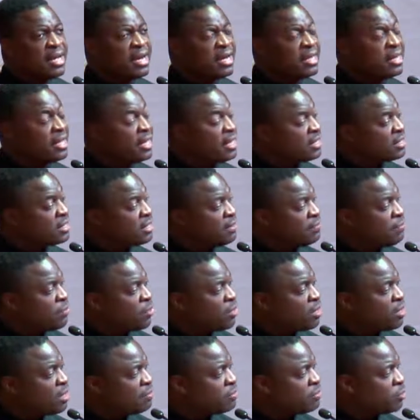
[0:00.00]
other extra
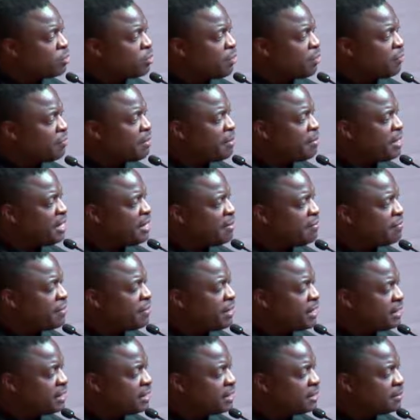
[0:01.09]
photographs with your family and
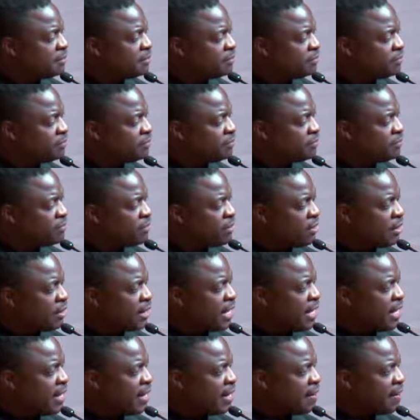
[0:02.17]
friends.
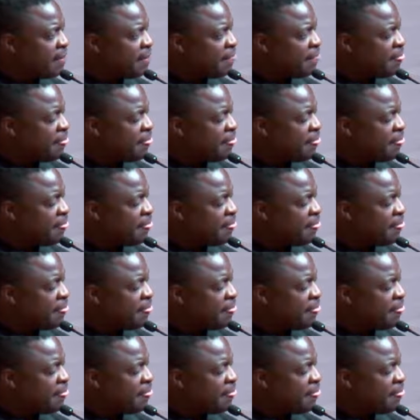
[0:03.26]
Okay.